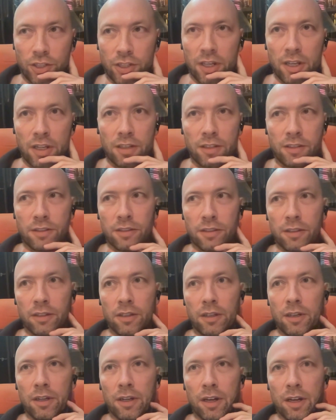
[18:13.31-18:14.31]
is
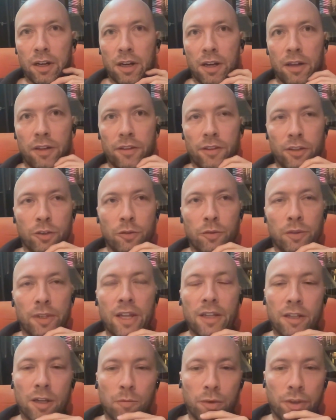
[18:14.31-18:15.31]
that you will
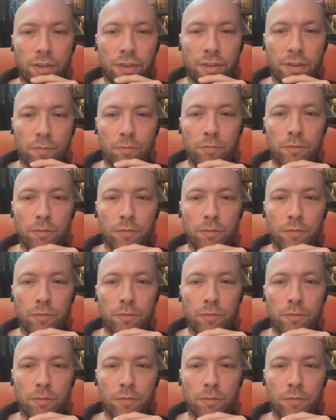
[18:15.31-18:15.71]
end up with